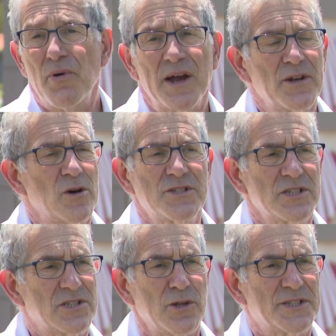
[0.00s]

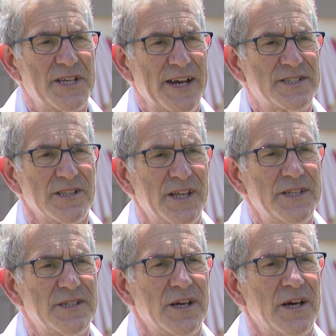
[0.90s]
Prognosis looks
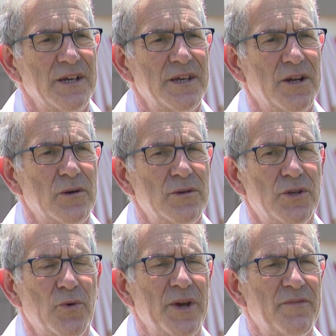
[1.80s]
excellent, uh, you know,
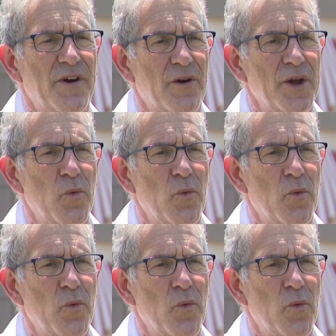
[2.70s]
doing very